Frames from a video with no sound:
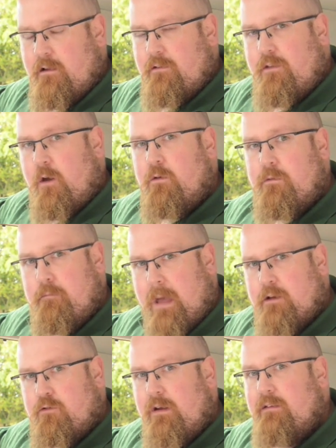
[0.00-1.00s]
those
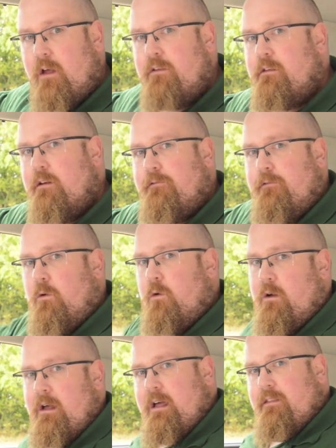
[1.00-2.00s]
batteries under the
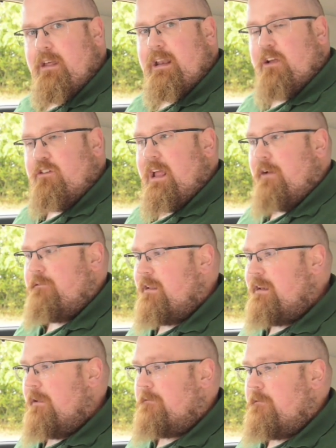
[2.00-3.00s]
floor, they'd actually have to
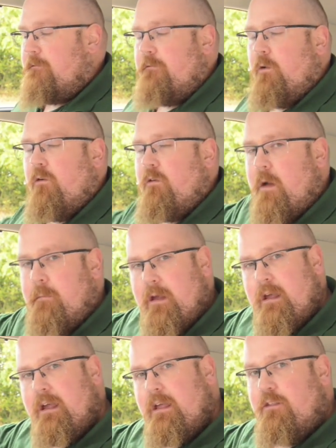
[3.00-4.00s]
lift the floor up
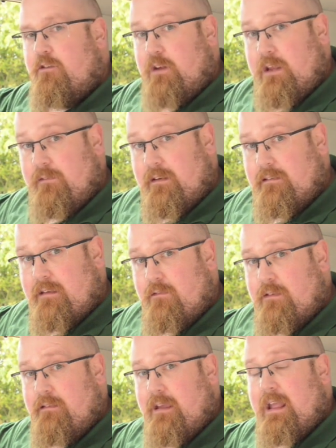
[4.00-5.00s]
in the
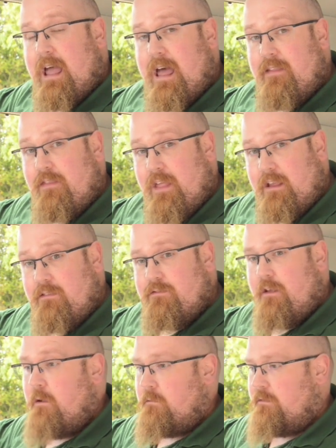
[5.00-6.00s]
GV70, and they
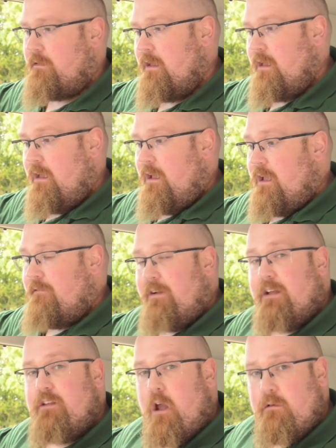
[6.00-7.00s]
don't. In
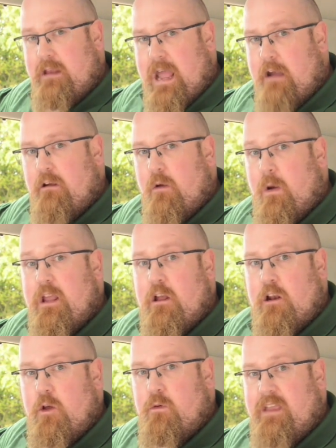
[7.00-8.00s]
fact, the only area where you
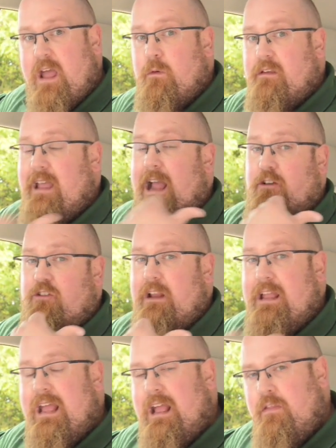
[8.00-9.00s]
lose out is
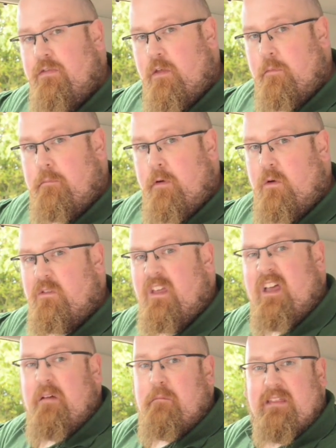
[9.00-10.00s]
actually in the boot,
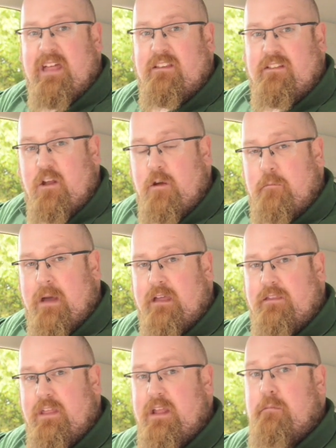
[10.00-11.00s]
but that's no
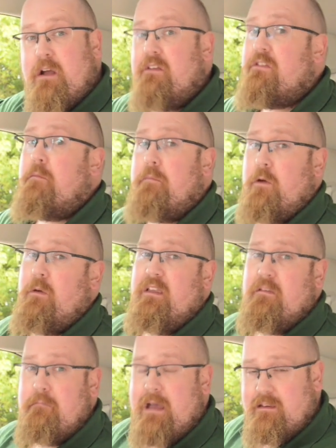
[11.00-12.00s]
bad thing because the boot
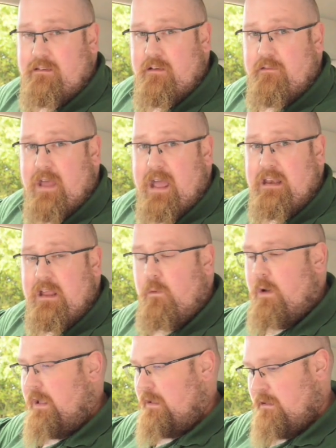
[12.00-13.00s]
is massive
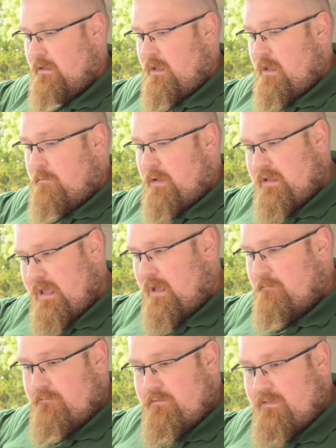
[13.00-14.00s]
anyway. But yeah,
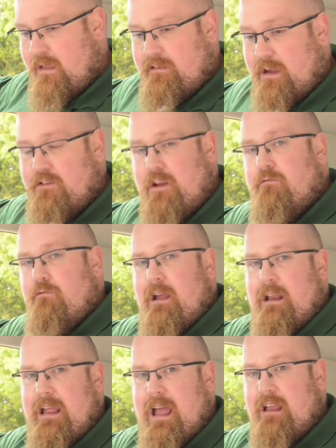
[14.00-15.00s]
that's actually
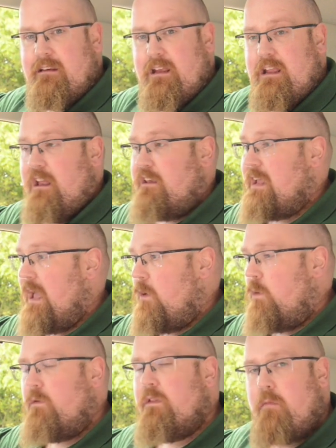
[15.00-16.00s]
really handy, and you get
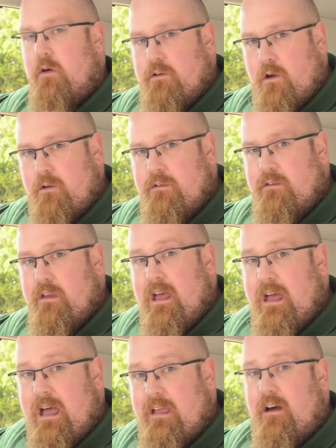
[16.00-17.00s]
all the mod cons
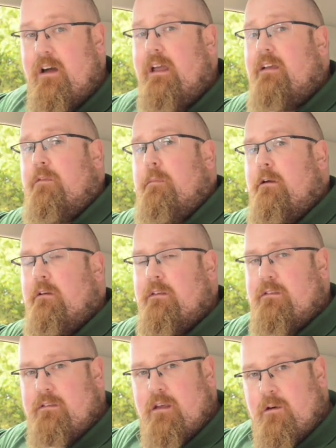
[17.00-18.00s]
I
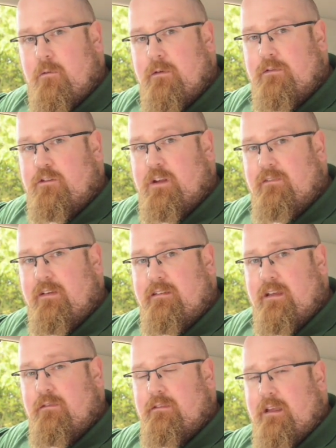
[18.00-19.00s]
experienced with the
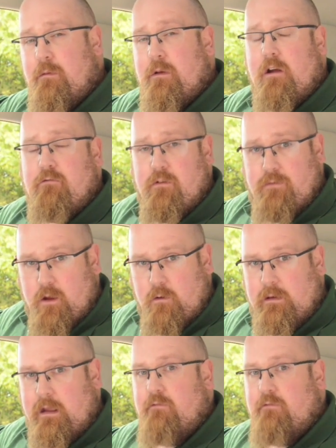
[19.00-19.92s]
GV70 when I reviewed it